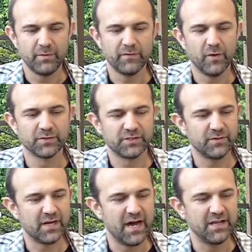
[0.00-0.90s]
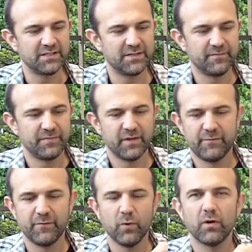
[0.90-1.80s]
You've also got
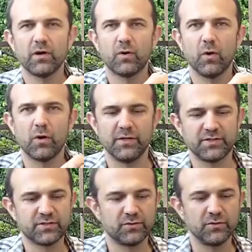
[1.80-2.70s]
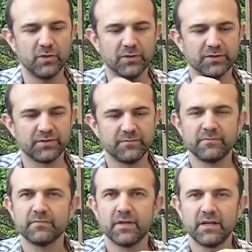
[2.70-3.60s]
4 1/4-inch screw holes
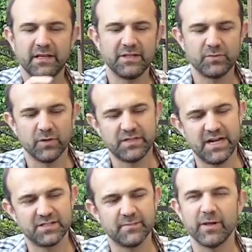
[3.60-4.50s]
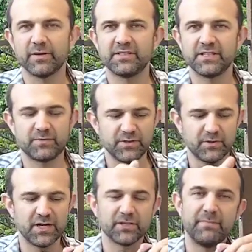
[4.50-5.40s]
in case you want to attach some other accessories,
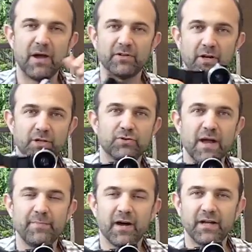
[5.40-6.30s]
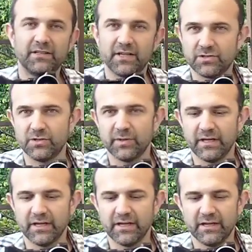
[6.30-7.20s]
or actually mount it on a tripod in case you're
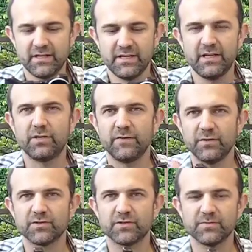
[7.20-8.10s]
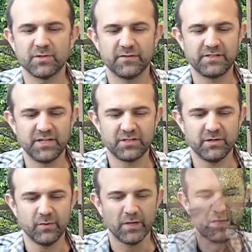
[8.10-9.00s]
doing interviews or some sort of
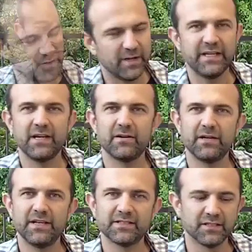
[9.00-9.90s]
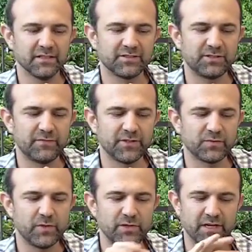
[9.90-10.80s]
stationary work. This right here is a little
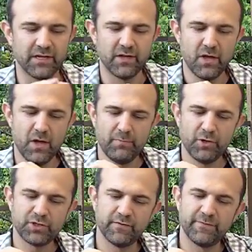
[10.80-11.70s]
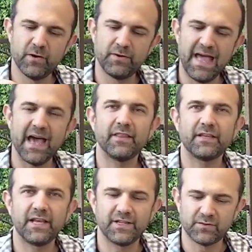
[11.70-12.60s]
surface where you can push the phone out of
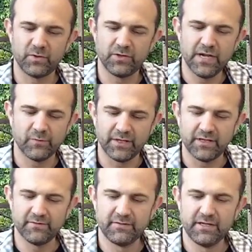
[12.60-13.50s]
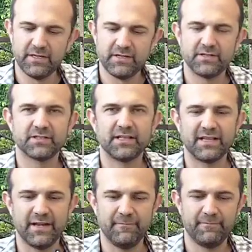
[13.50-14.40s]
the case when you're done with it, just
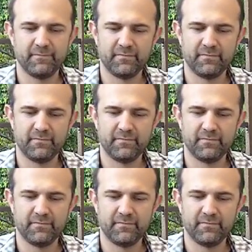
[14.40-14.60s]
like that.